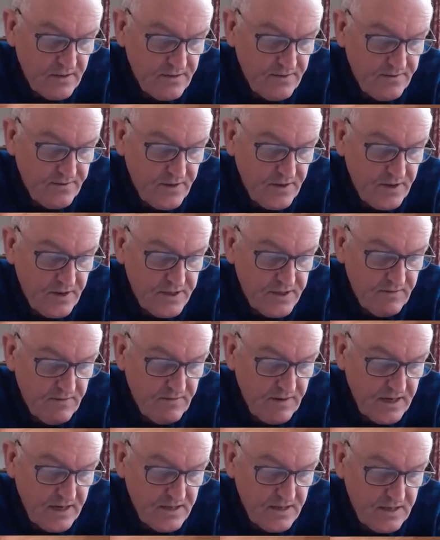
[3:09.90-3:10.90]
on the first
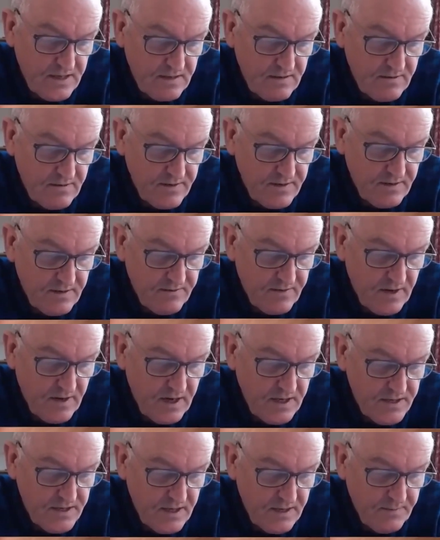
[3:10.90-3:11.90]
vaccine for the
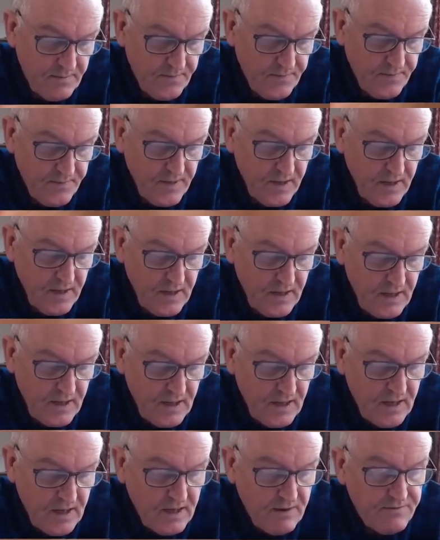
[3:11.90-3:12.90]
Pfizer.
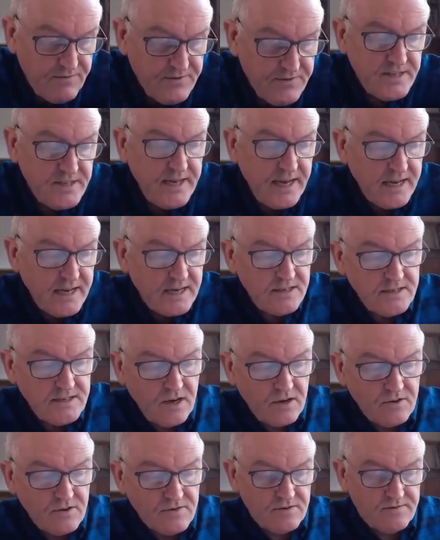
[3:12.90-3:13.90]
For the second
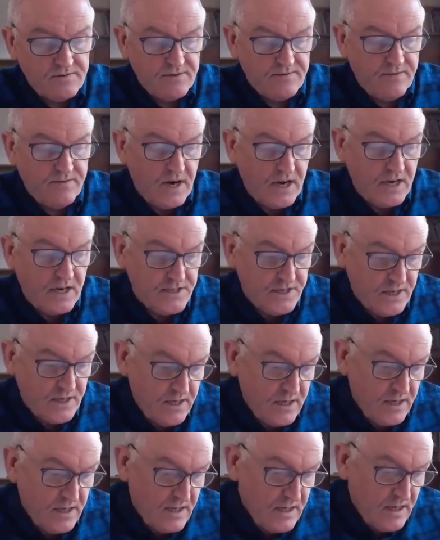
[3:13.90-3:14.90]
dose of the Pfizer,